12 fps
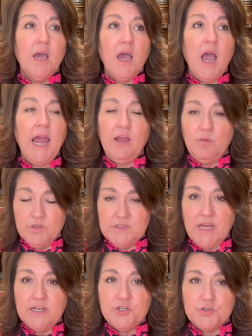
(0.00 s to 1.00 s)
I almost
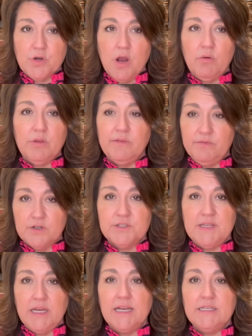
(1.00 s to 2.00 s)
had a stroke. The first
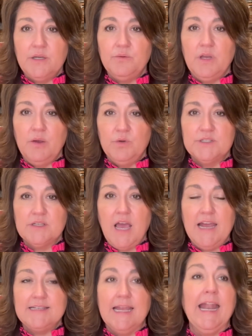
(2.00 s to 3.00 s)
thing I did was,
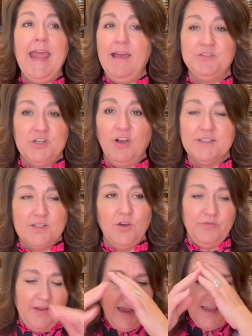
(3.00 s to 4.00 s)
I said, I have to call
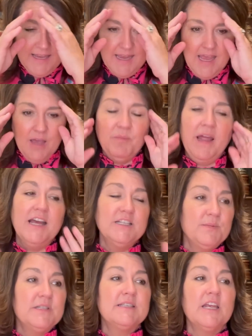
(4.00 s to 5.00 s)
Sylvia. My
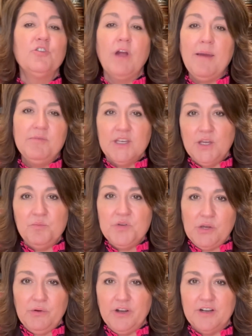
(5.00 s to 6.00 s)
husband said, grab the
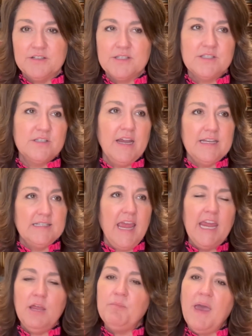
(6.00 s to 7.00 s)
computer,
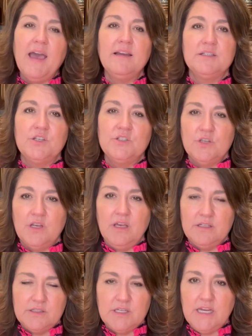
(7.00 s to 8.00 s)
take it back
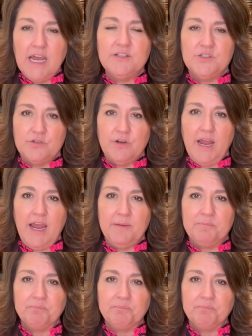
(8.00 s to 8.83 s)
to yesterday.